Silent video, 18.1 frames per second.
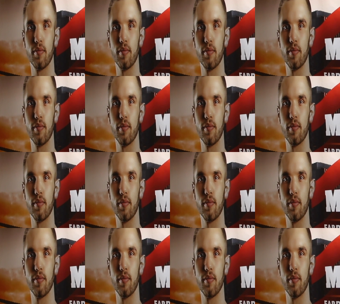
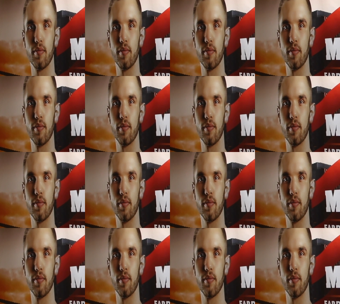
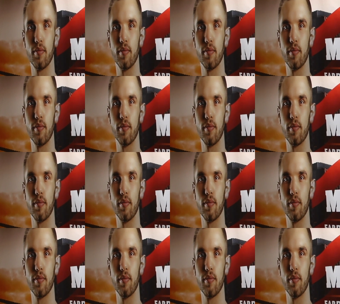No words are spoken by the person on screen.